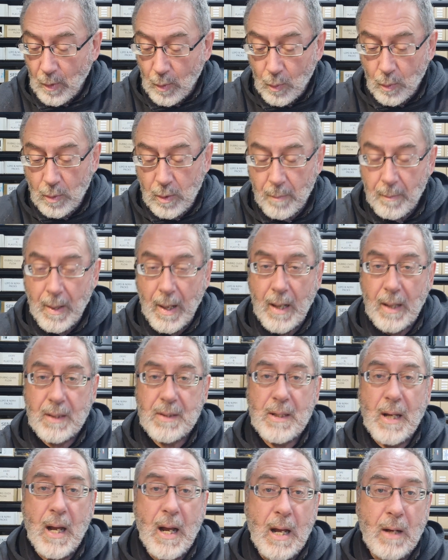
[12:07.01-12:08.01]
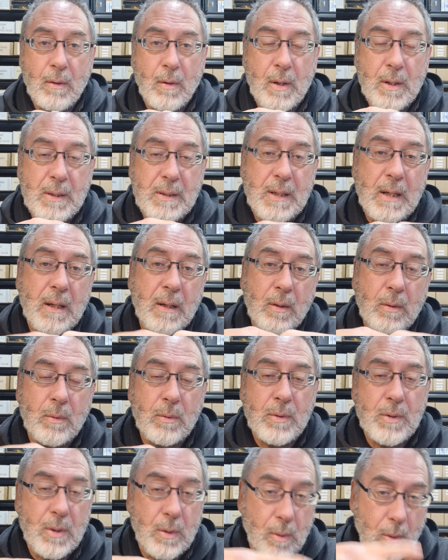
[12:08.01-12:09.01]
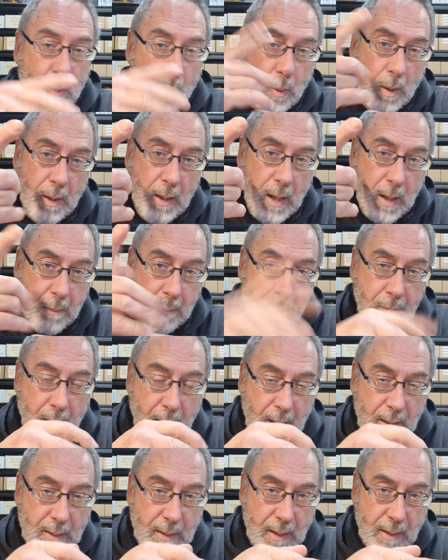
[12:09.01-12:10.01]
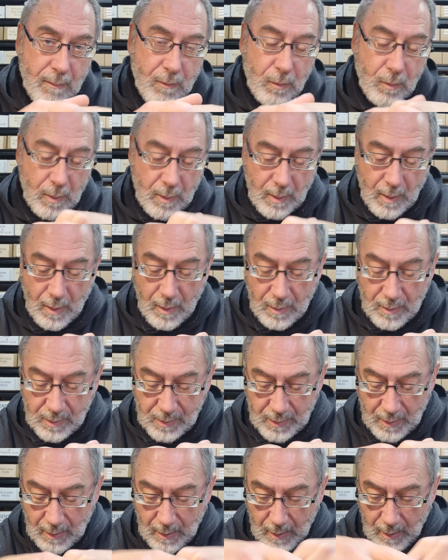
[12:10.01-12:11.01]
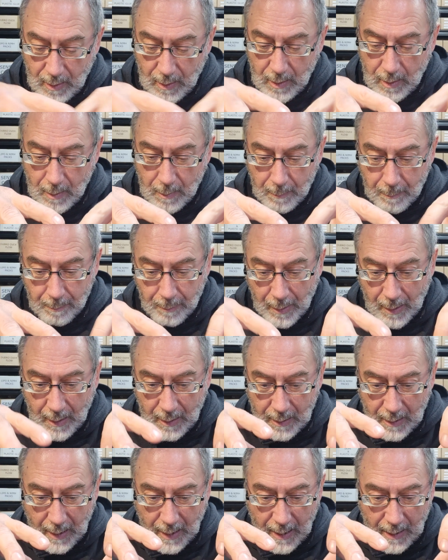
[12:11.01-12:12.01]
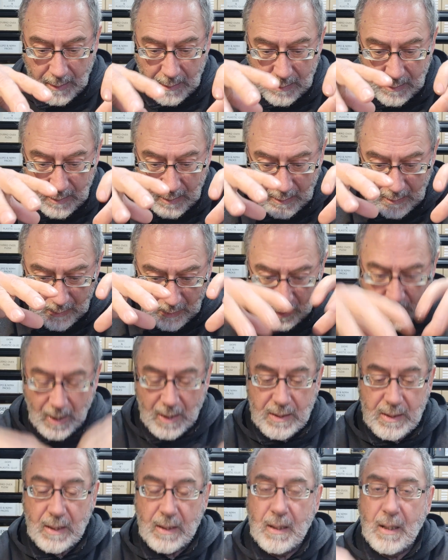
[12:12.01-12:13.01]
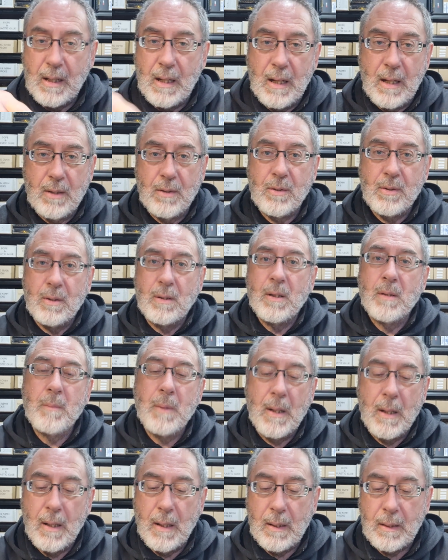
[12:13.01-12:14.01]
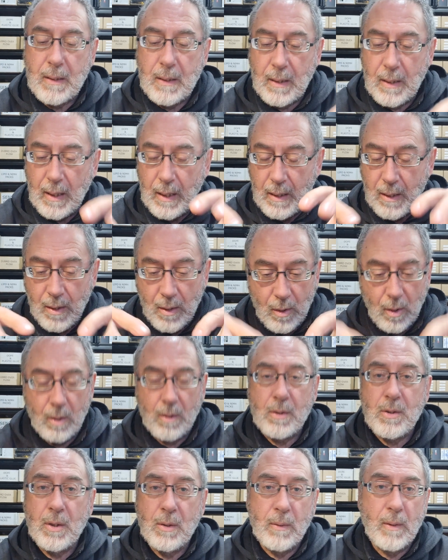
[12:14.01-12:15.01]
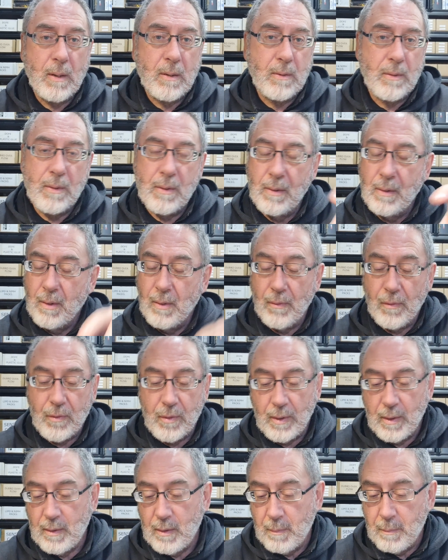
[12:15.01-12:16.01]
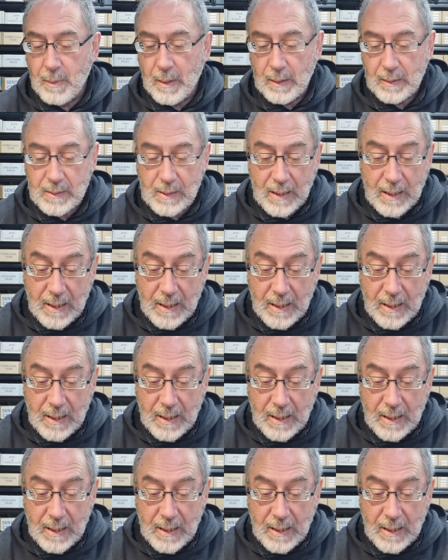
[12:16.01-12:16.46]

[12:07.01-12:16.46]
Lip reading: All the marks are identical to the one name brand that everyone knows, but at just under the $100 mark, not 200, not 300 bucks.